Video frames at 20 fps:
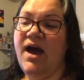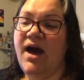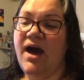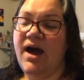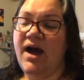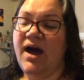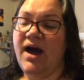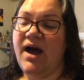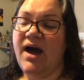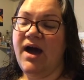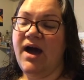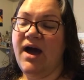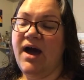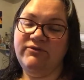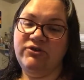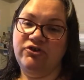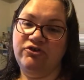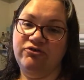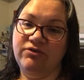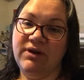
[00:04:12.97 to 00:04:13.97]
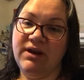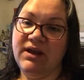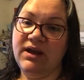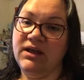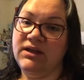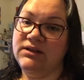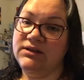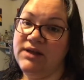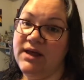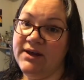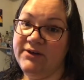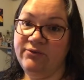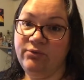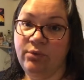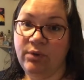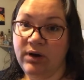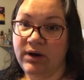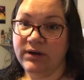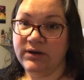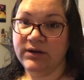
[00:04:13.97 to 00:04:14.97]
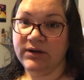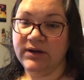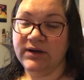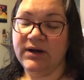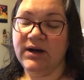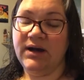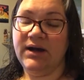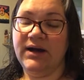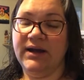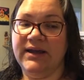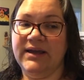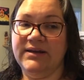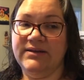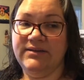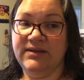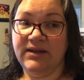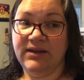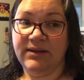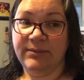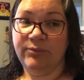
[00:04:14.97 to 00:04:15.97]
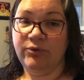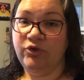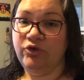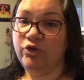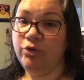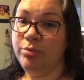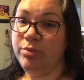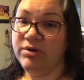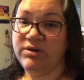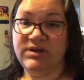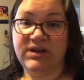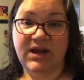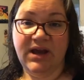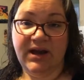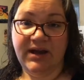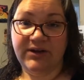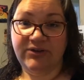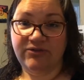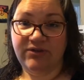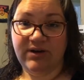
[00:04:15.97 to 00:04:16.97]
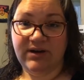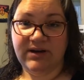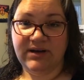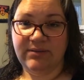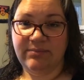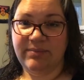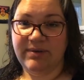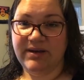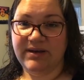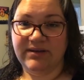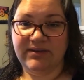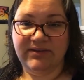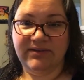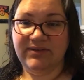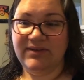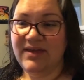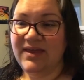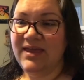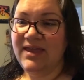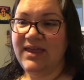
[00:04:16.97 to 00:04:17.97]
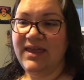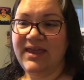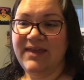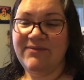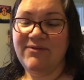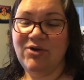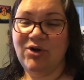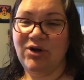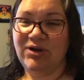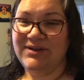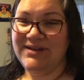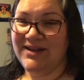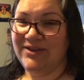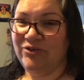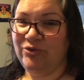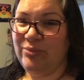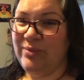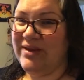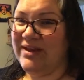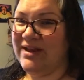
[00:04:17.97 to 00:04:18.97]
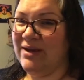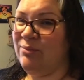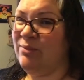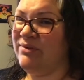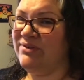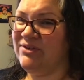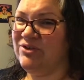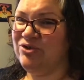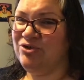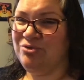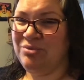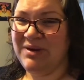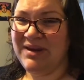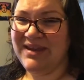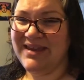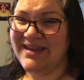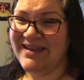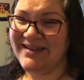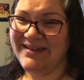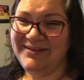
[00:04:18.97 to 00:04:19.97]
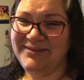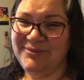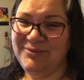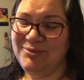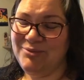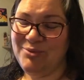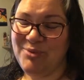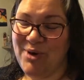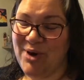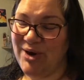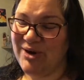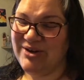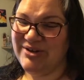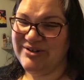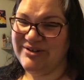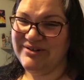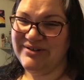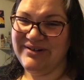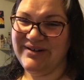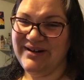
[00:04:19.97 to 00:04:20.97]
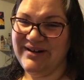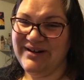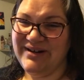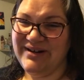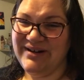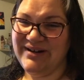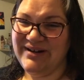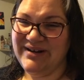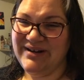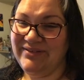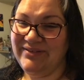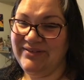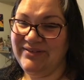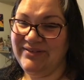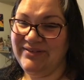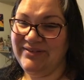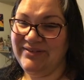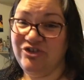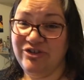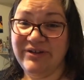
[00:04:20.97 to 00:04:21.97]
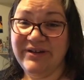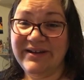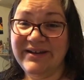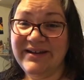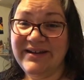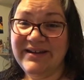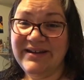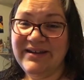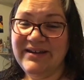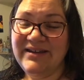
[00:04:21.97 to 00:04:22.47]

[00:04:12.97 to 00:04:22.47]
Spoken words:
I know I have to drink a lot of water. I can tell I'm super dehydrated because even all last week I wasn't drinking water as like I should.